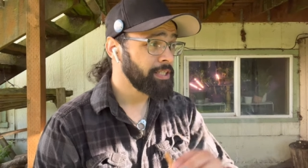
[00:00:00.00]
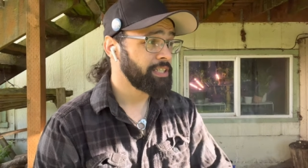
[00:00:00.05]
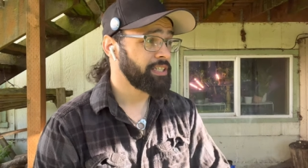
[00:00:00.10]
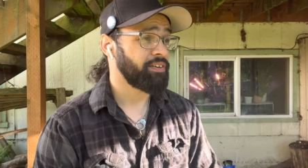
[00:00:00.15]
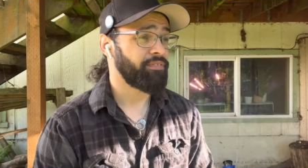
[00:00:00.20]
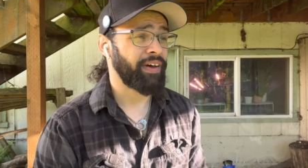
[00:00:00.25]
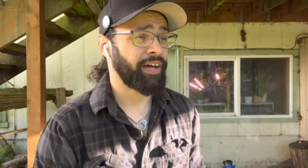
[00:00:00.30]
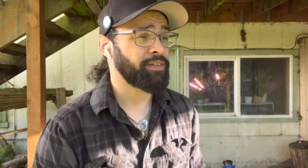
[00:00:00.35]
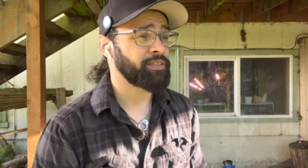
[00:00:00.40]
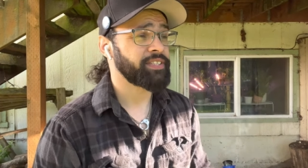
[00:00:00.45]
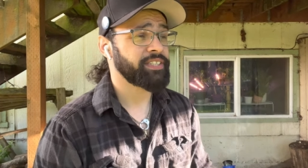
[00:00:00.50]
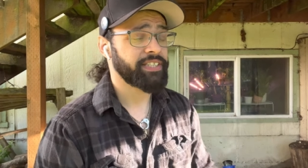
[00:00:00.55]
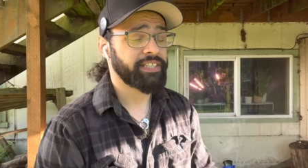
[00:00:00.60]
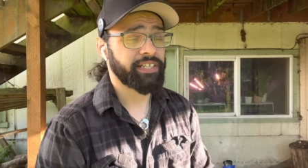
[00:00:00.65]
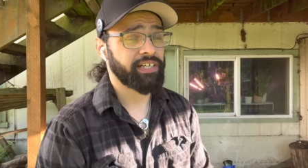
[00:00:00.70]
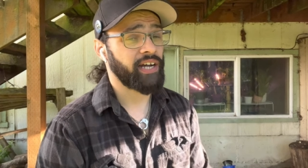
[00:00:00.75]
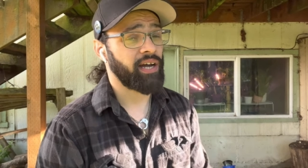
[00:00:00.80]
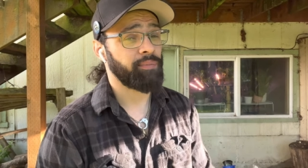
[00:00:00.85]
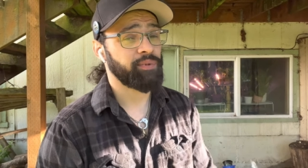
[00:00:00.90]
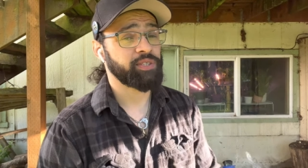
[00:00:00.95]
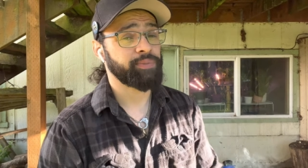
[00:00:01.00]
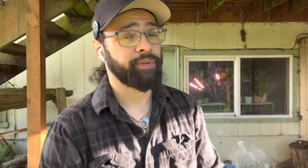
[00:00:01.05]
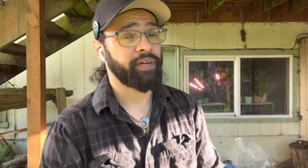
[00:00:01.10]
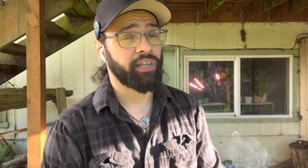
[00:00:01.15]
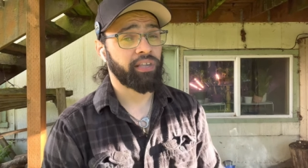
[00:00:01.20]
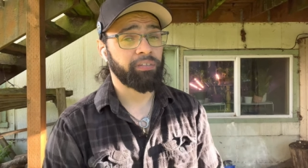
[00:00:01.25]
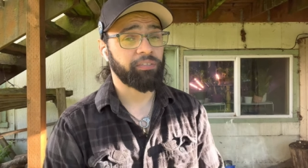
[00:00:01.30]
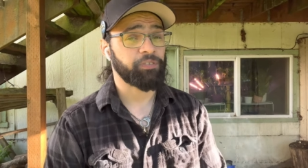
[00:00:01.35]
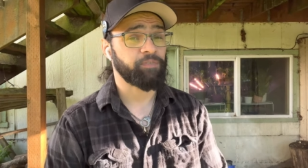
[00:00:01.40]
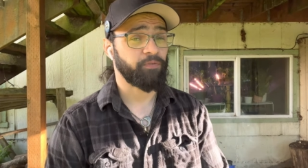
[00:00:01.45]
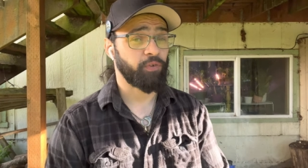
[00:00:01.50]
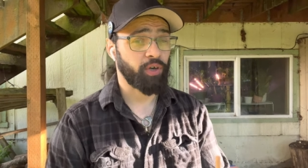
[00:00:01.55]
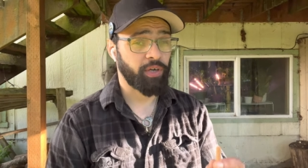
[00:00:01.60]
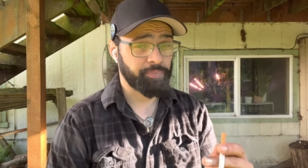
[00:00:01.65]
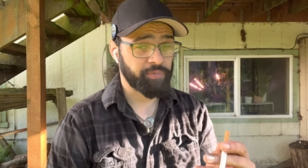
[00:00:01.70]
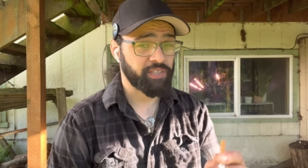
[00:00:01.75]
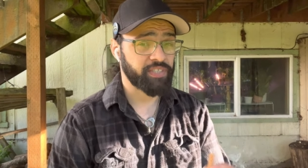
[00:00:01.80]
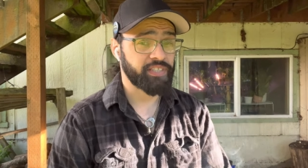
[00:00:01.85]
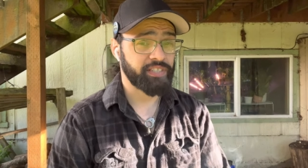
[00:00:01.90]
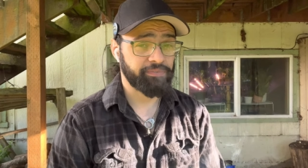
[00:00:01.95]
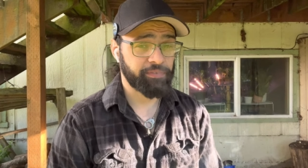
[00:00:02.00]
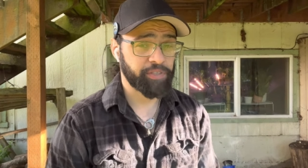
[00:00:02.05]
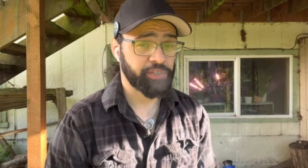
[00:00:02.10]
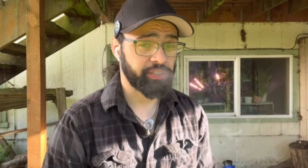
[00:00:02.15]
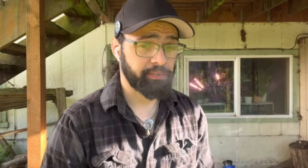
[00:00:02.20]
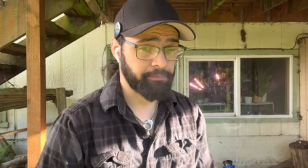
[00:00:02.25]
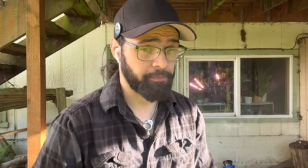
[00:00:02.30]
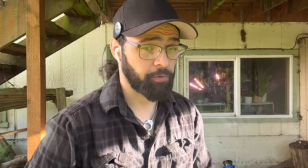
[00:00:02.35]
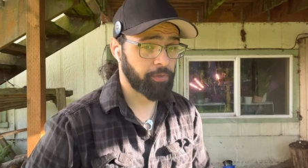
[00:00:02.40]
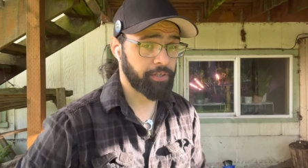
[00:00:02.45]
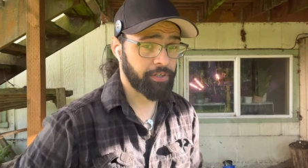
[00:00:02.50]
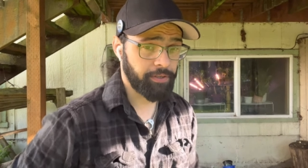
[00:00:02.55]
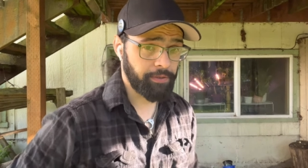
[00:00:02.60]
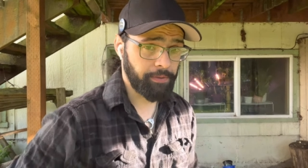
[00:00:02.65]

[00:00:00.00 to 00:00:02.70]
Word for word: If I don't see any comments about getting this far, I'm going to give you shit for it.